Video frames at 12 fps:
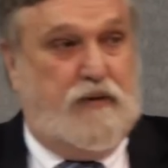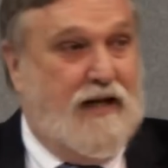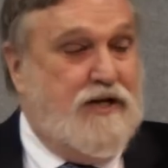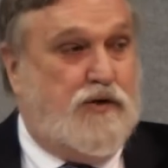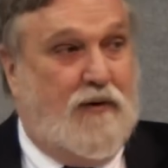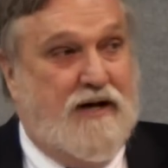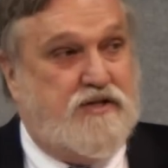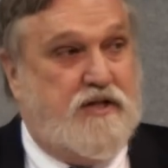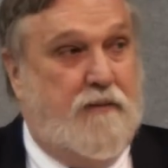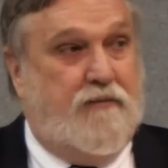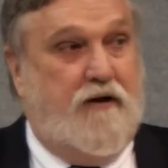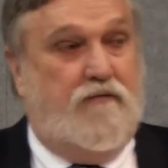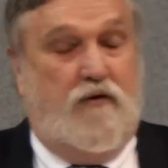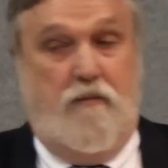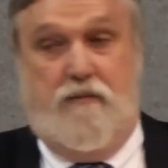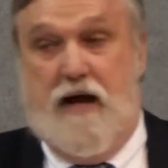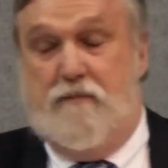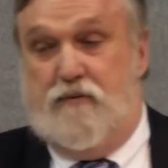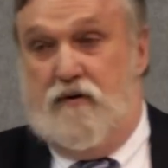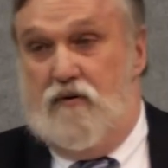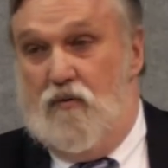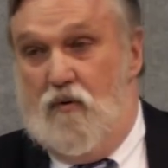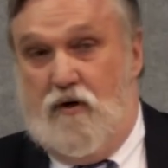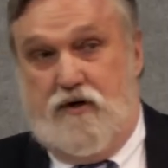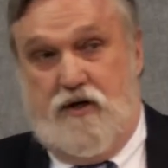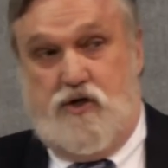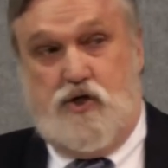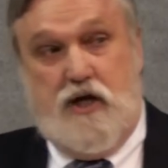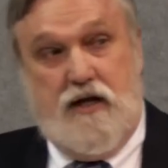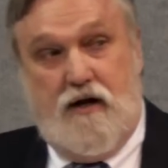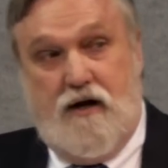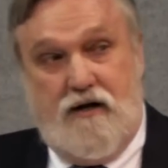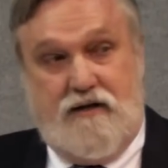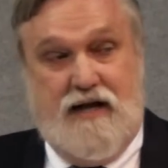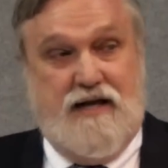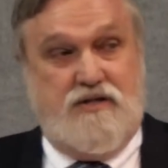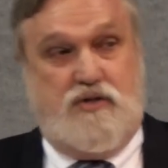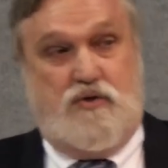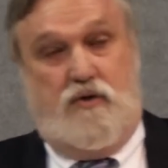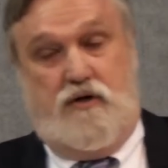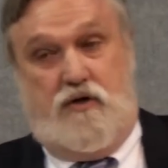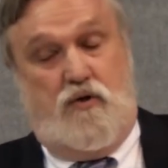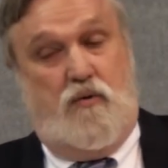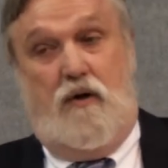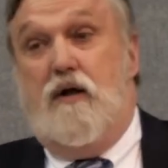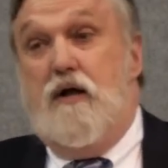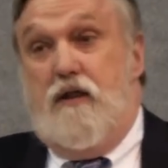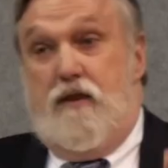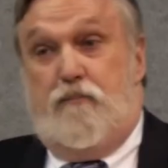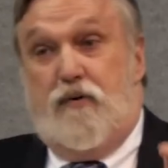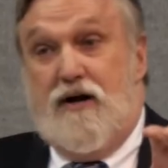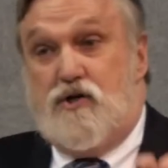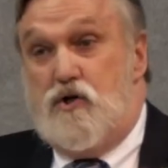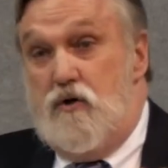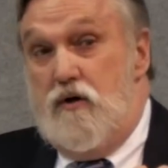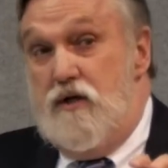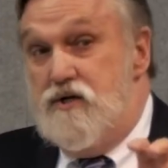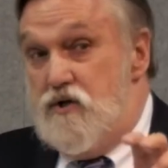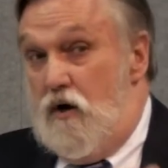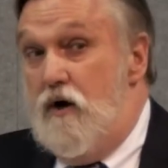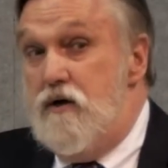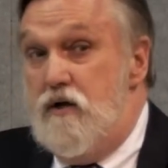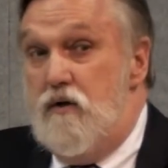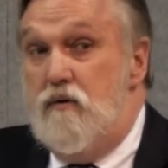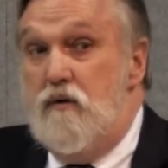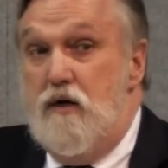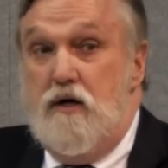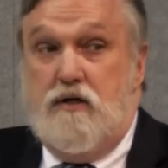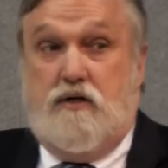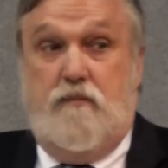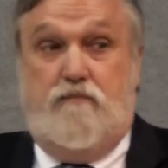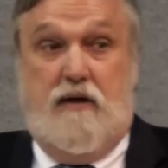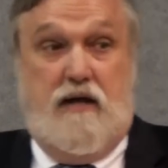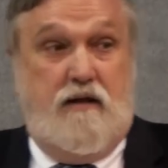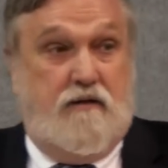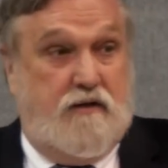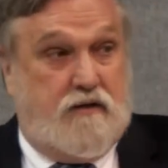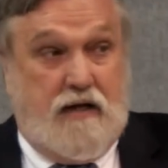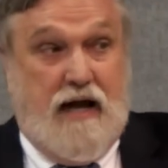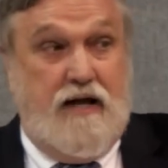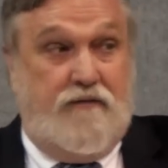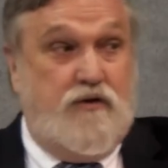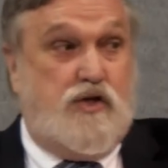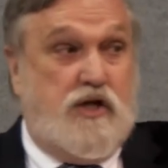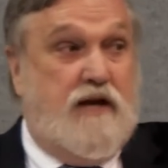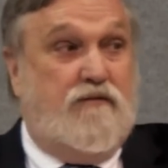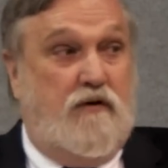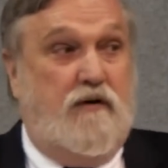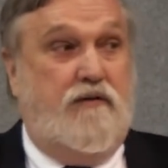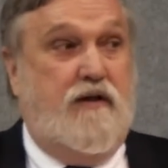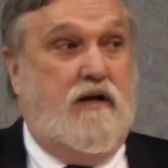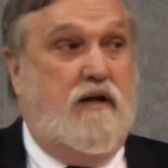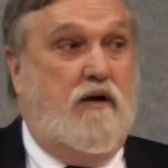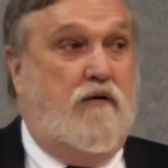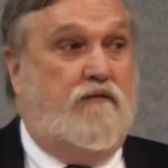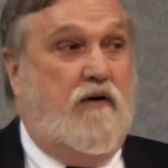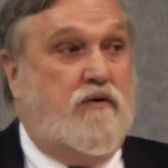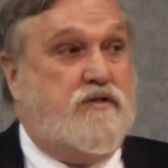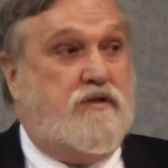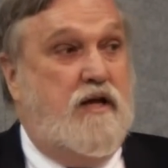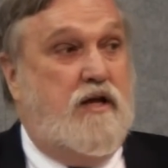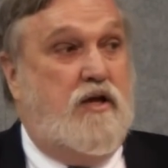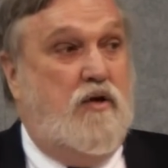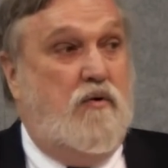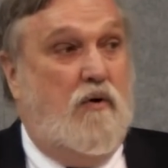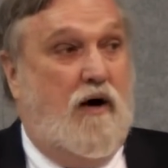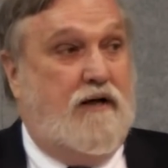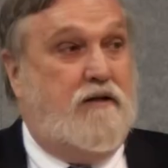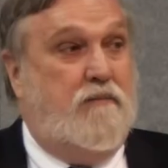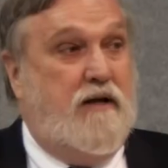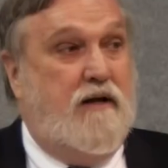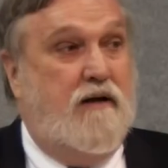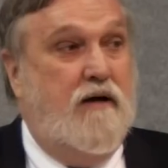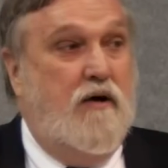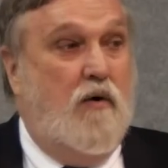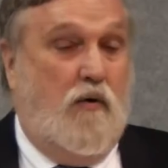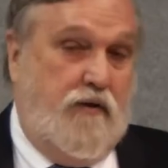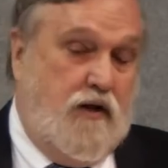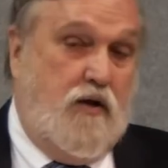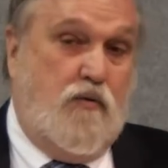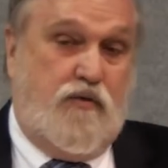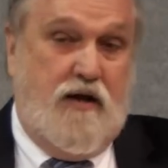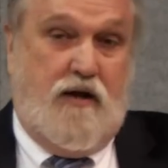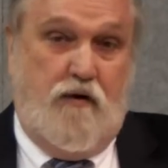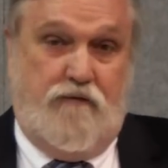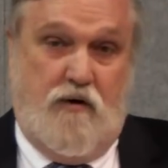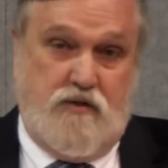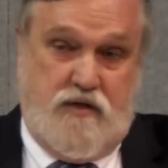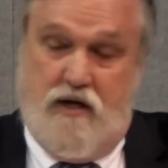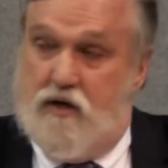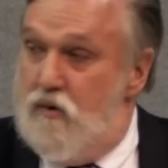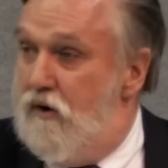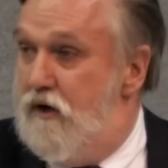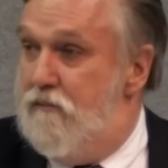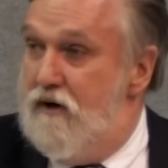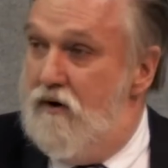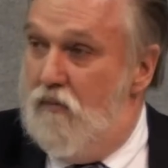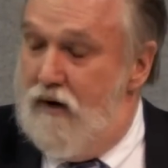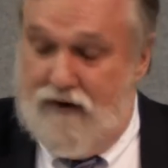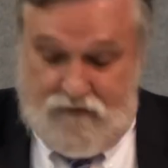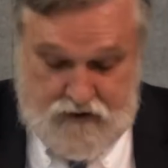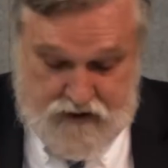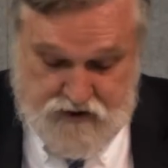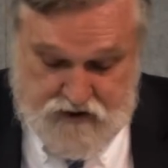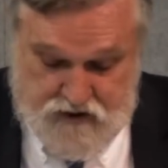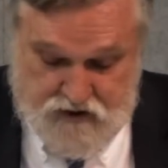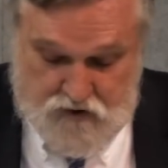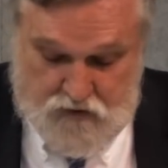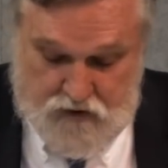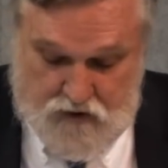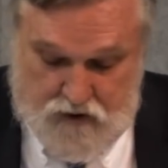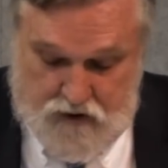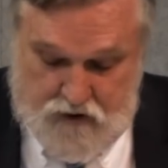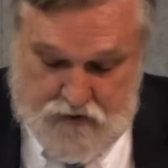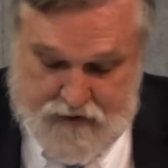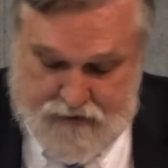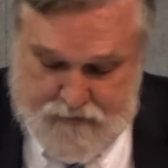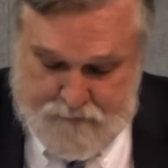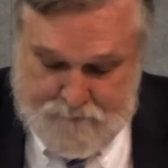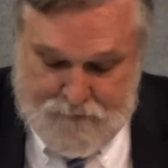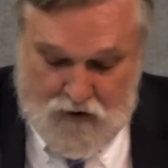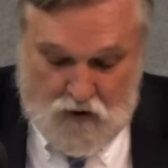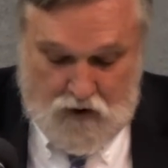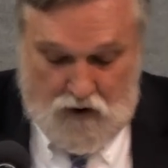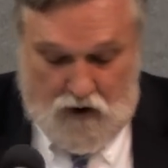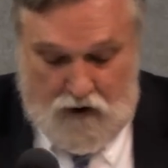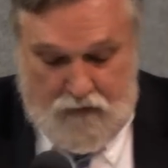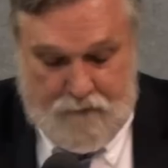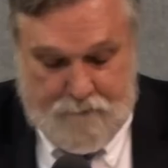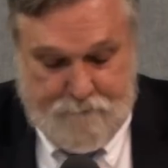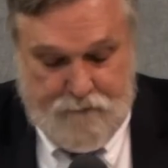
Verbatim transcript: plagiarize something for a paper, or to cheat on a test, or to do, the pressure is on you to be the kind of achiever that your folks think you ought to be, or that you think your folks think you ought to be, or whatever it is that's going on in your head or your heart.